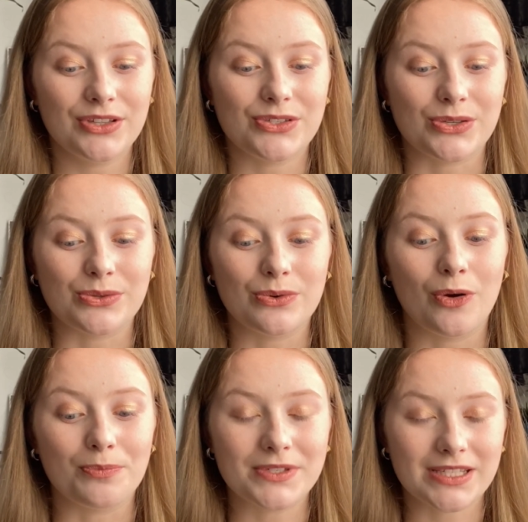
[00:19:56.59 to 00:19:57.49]
to
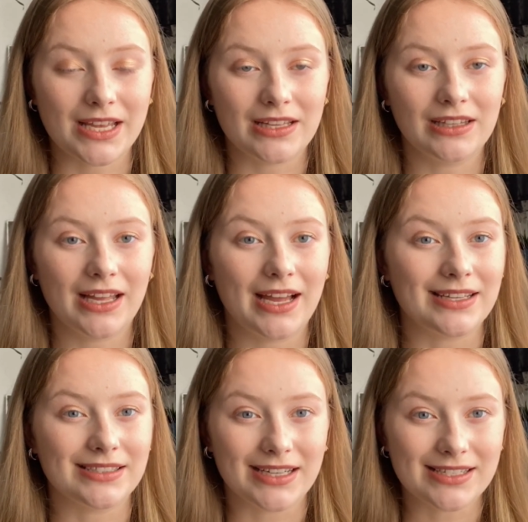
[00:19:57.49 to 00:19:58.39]
upskill
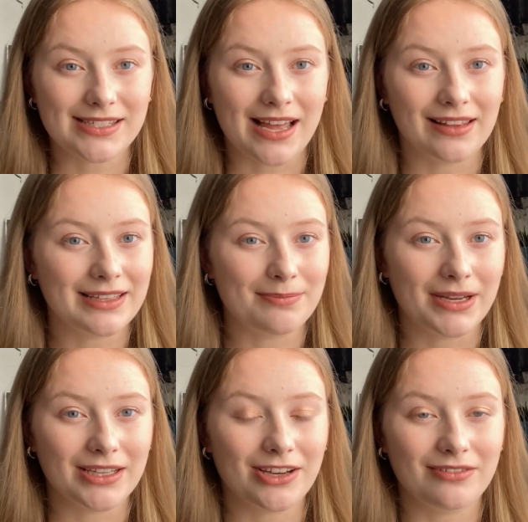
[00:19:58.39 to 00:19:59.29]
and excel in
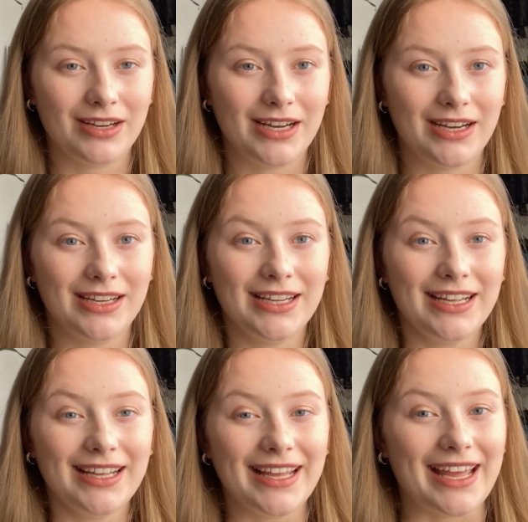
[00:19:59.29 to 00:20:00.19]
my career
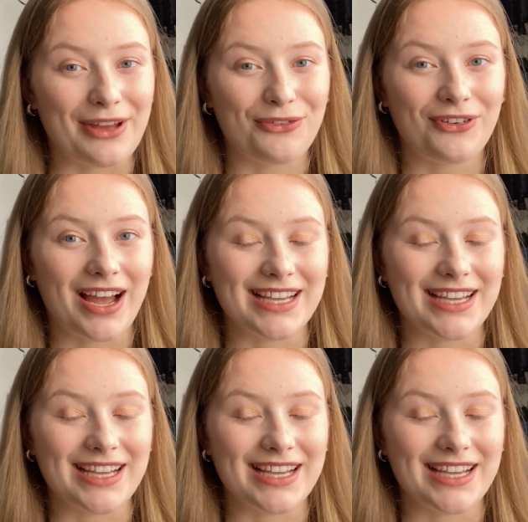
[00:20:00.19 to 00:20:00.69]
if I